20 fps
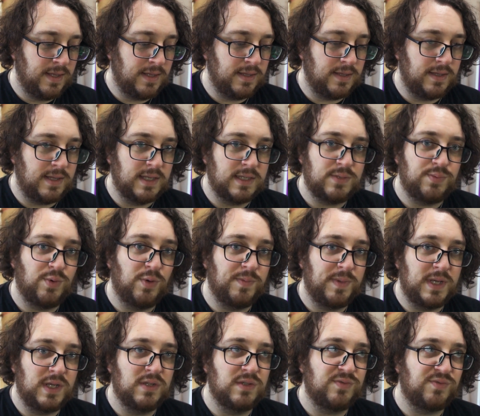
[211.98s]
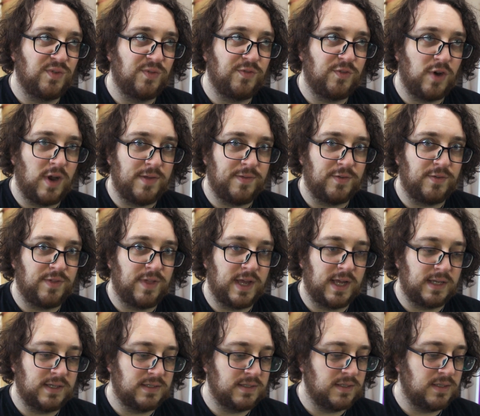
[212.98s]
this will be useful for other
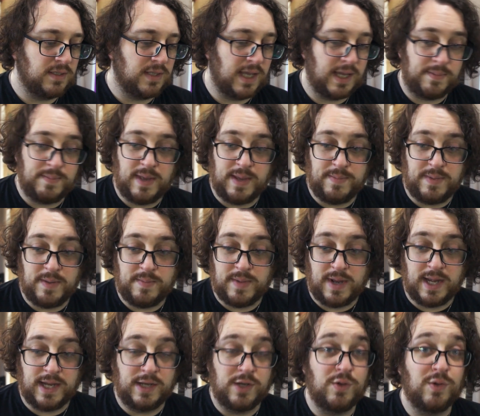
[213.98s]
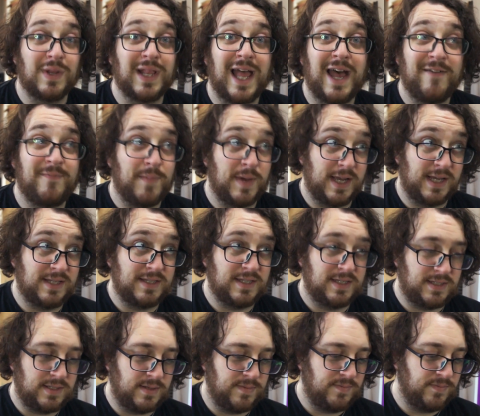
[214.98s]
things, like maybe my new lav mic
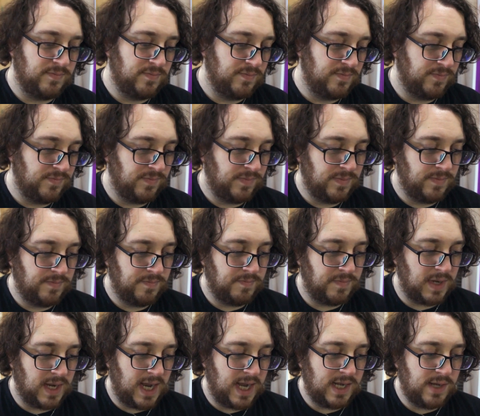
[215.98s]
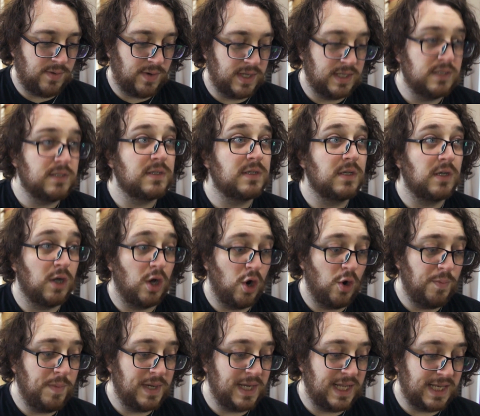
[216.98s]
system. But anyways,
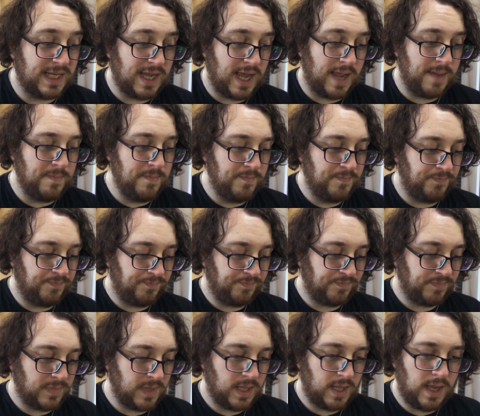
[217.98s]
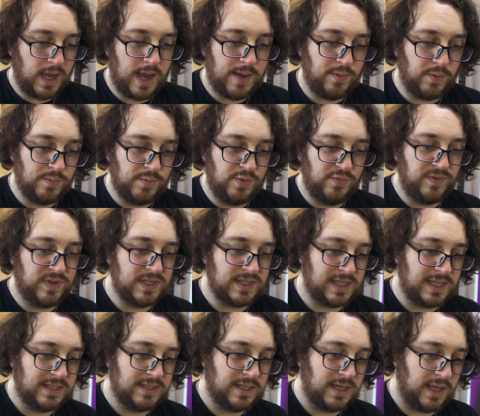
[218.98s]
opening time. I will move this
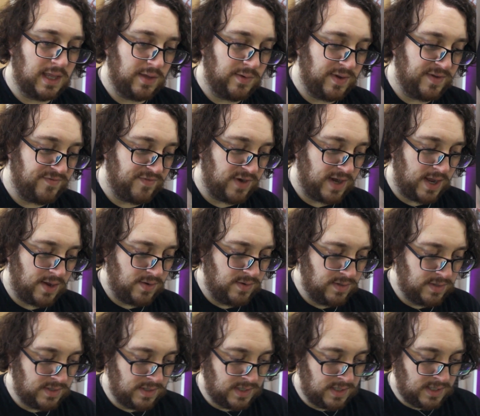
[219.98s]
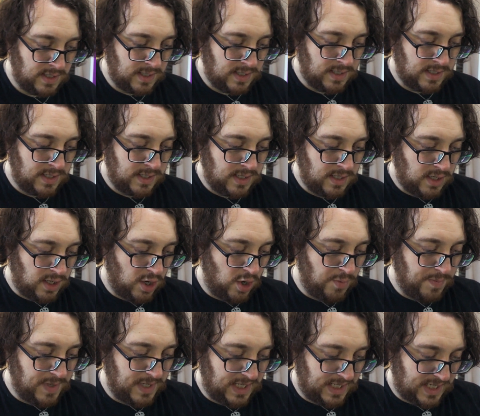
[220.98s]
lens out of the way for now.
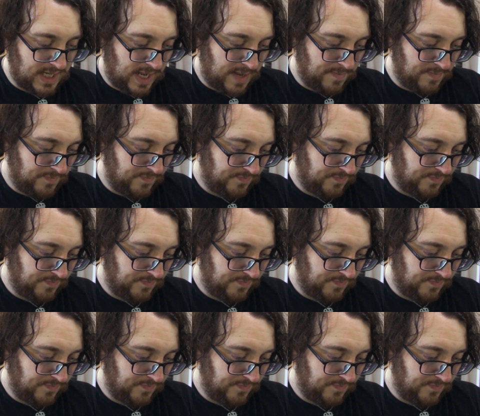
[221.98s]
Opening time.